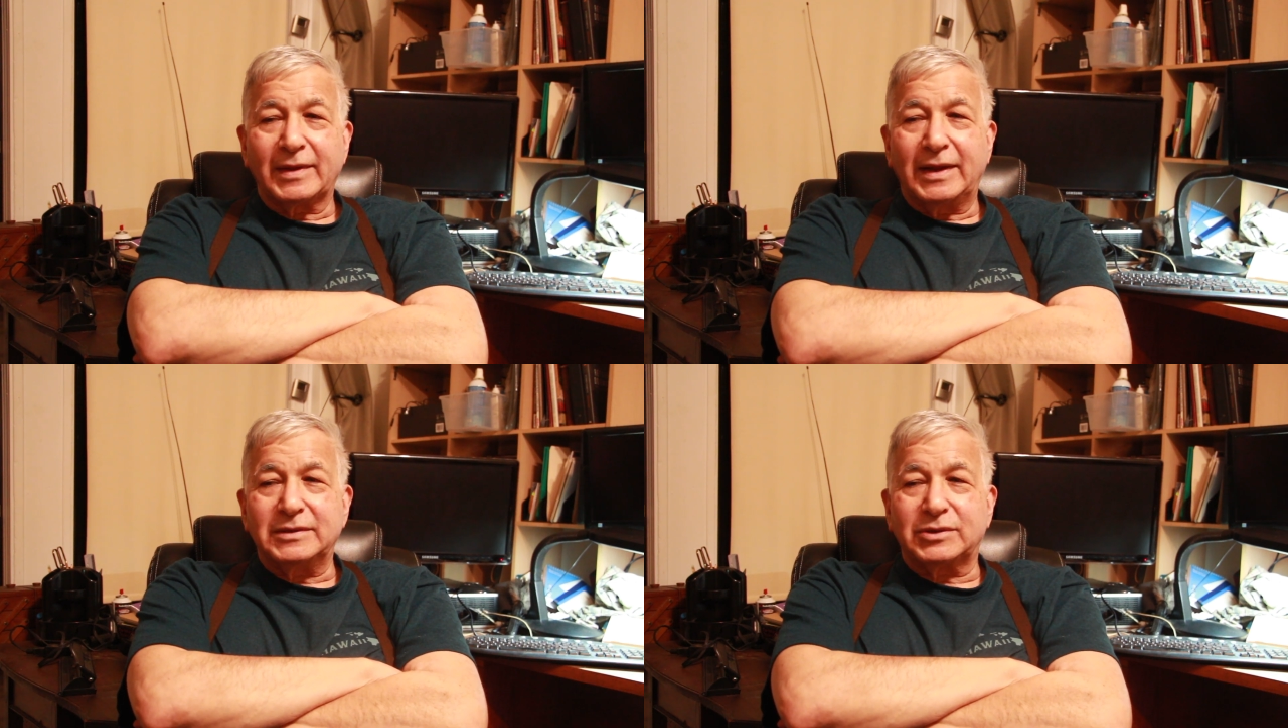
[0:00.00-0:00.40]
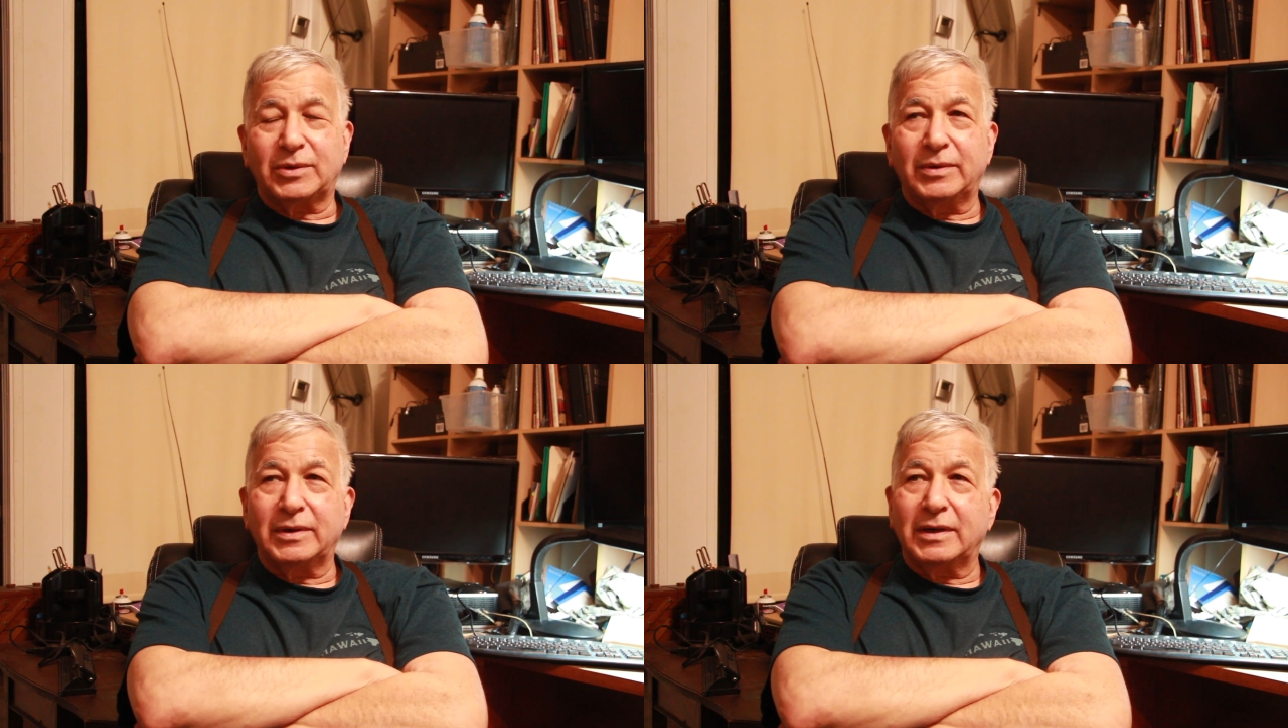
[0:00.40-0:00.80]
And
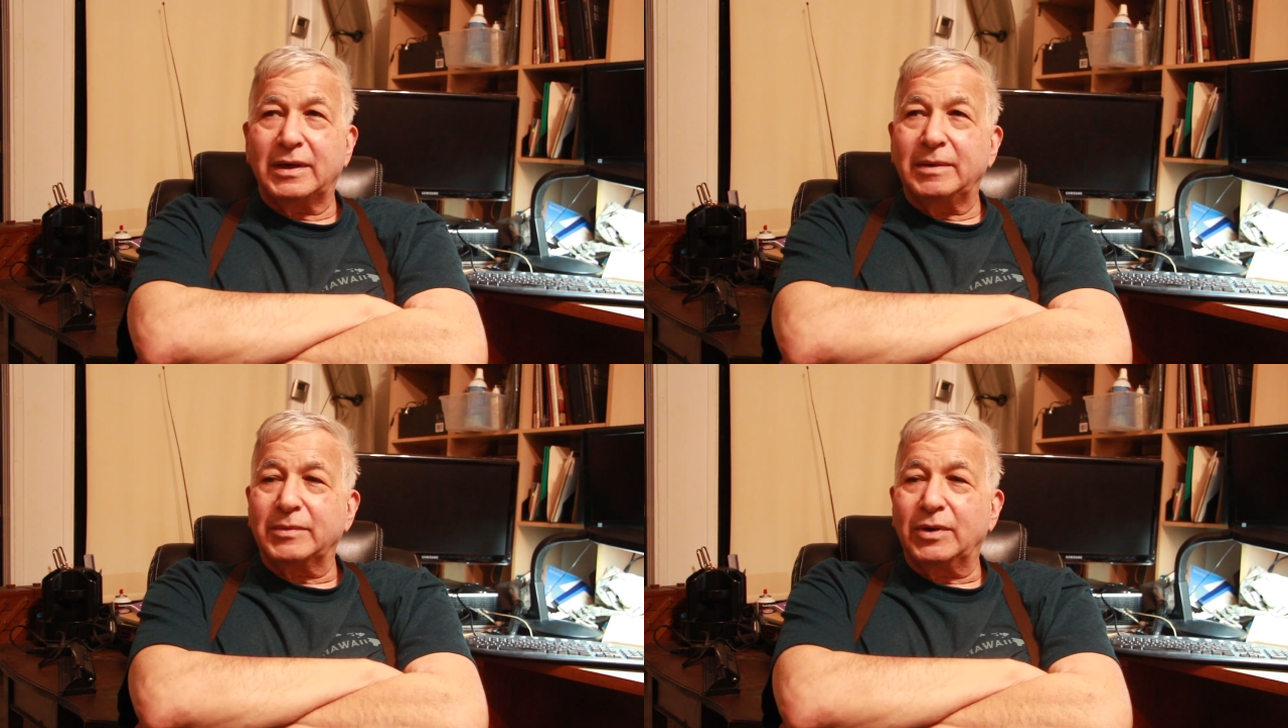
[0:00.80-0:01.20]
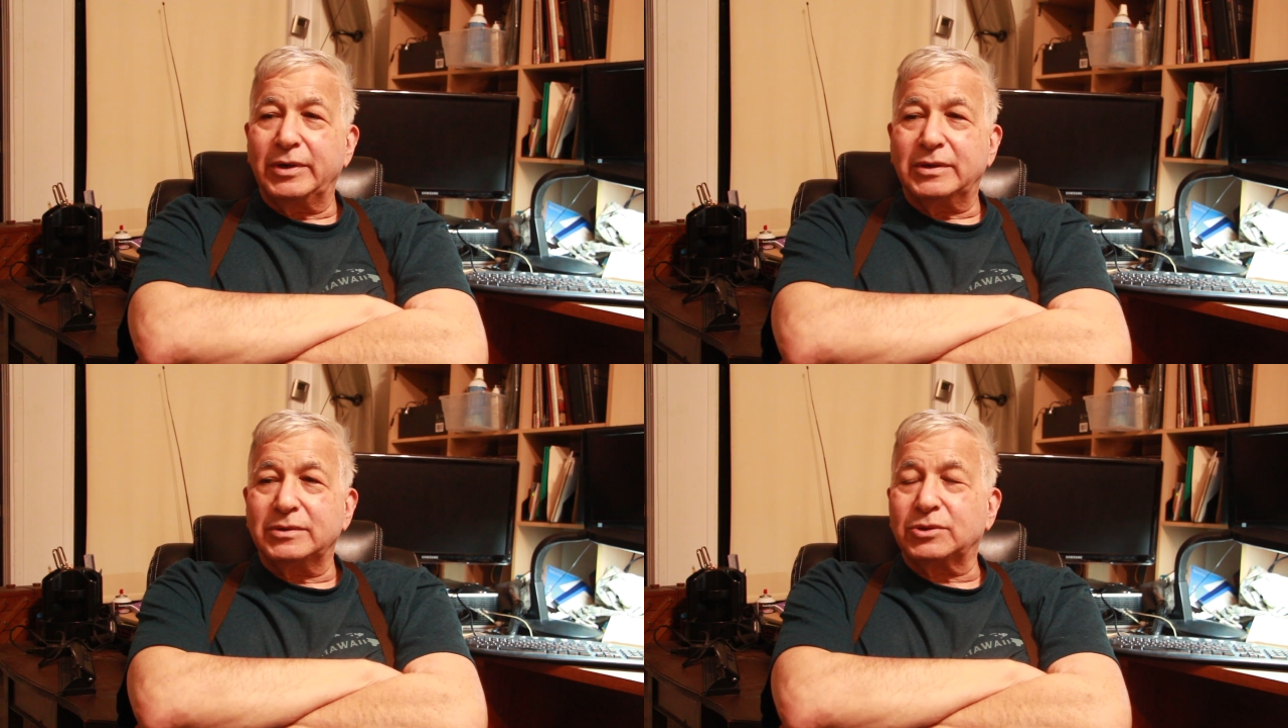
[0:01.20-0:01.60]
so I'm
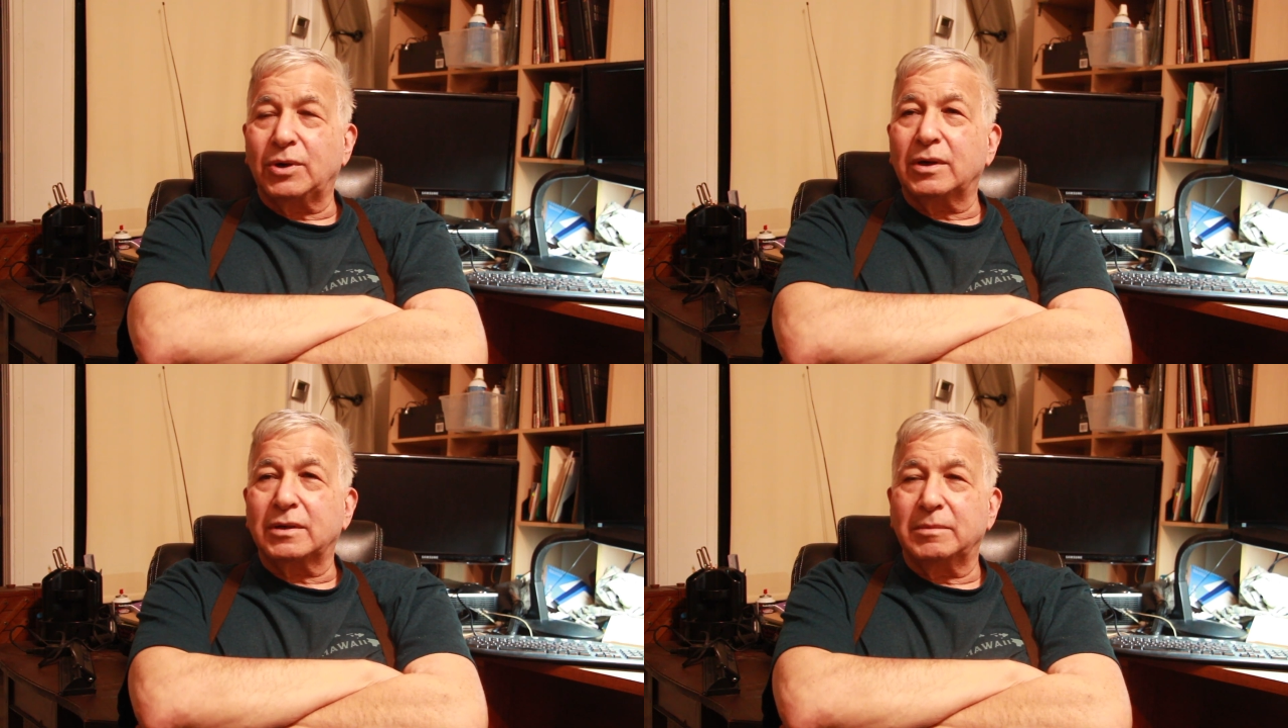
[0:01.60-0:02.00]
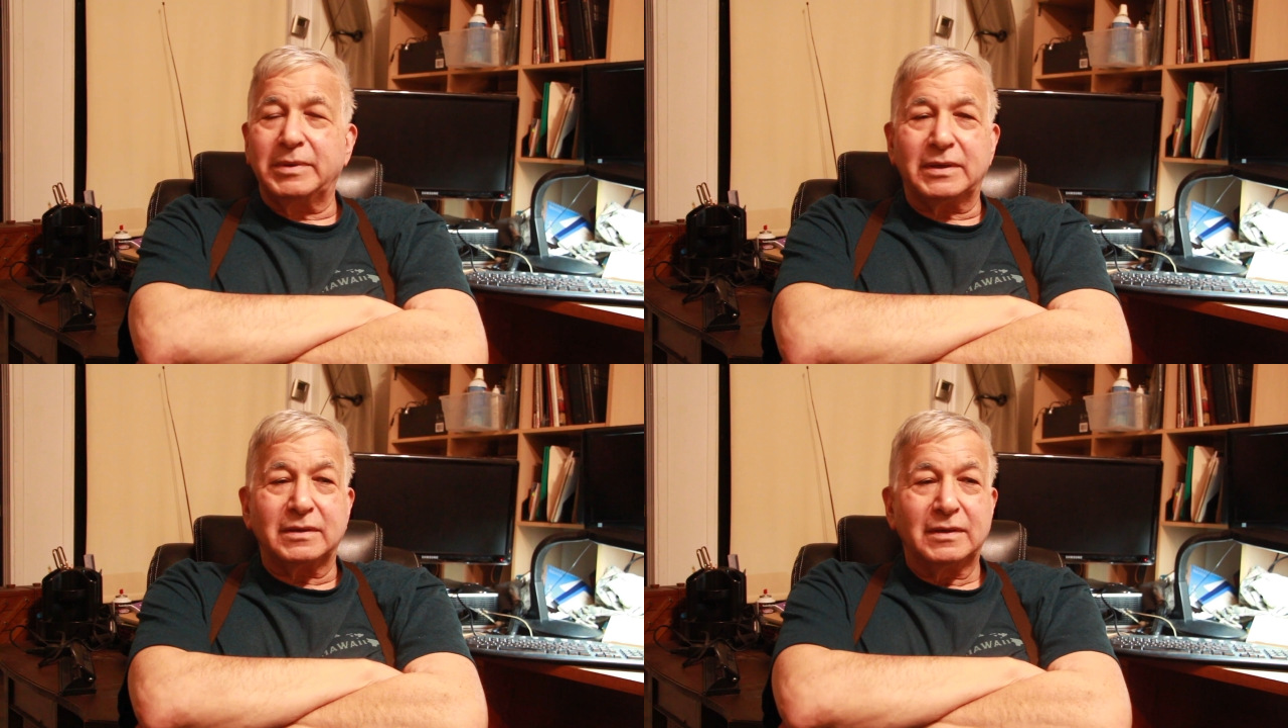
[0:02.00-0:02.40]
going to talk a
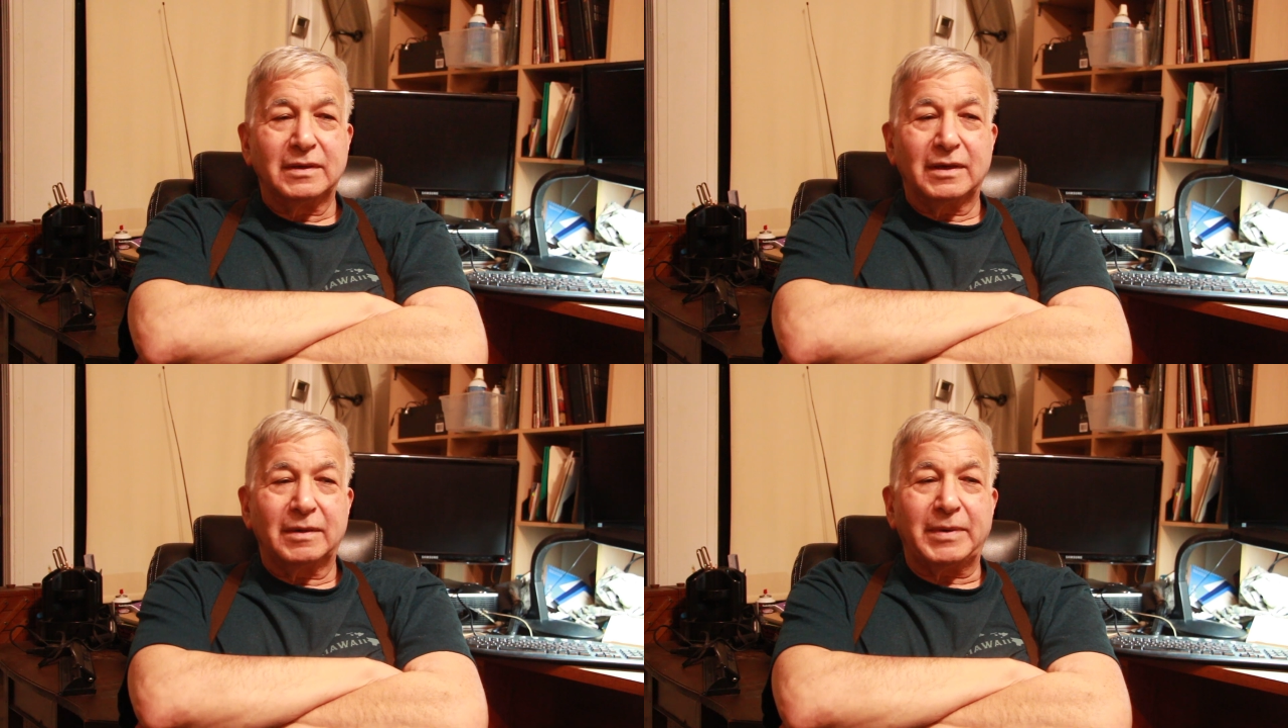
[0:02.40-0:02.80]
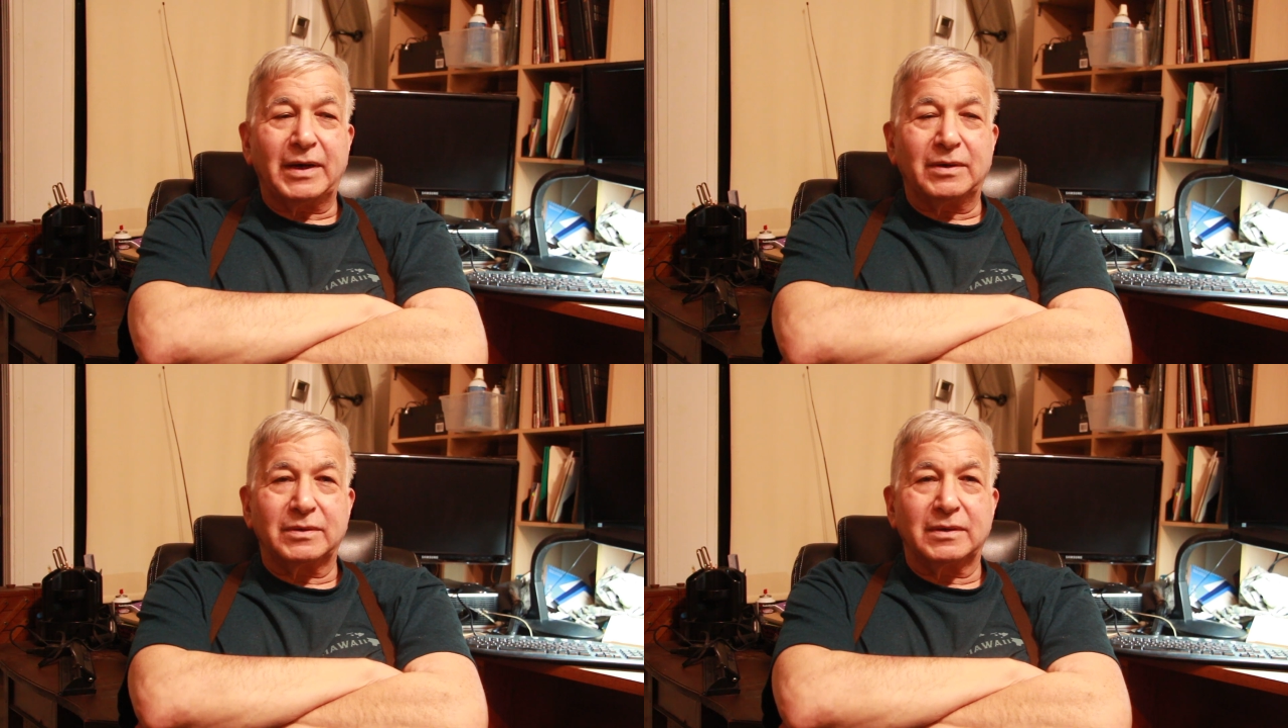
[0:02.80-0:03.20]
bit
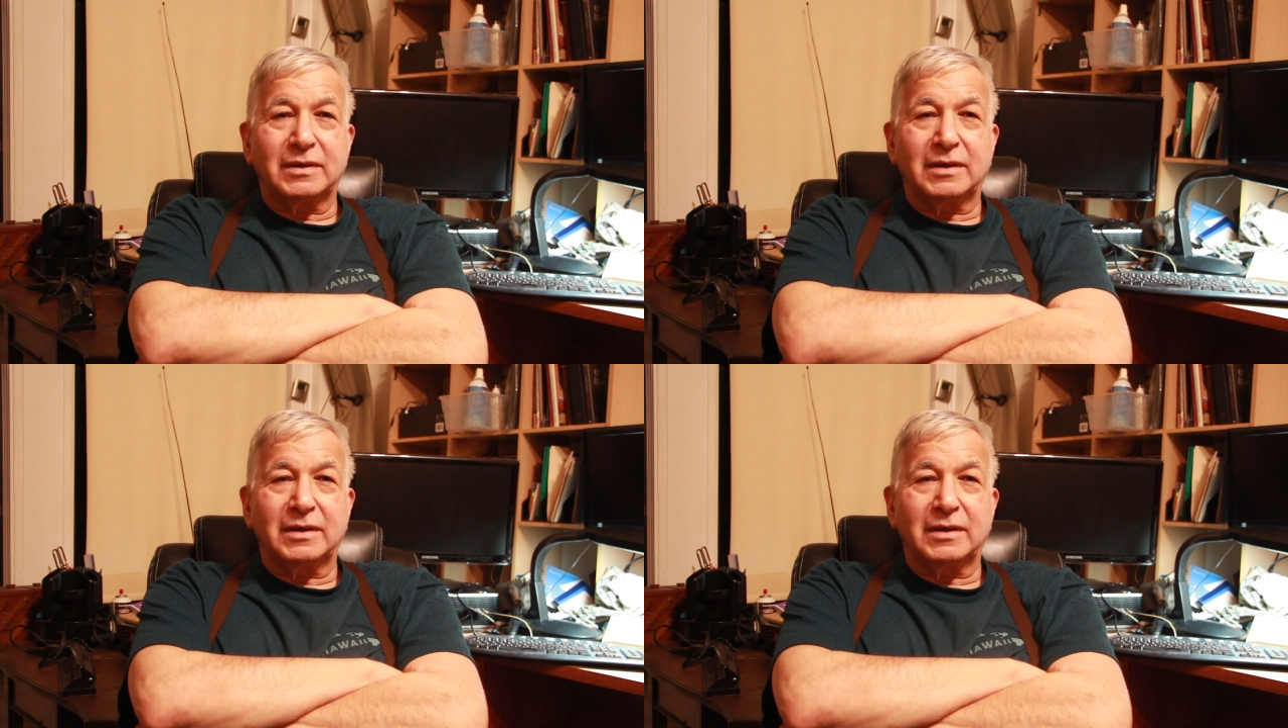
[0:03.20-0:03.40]
about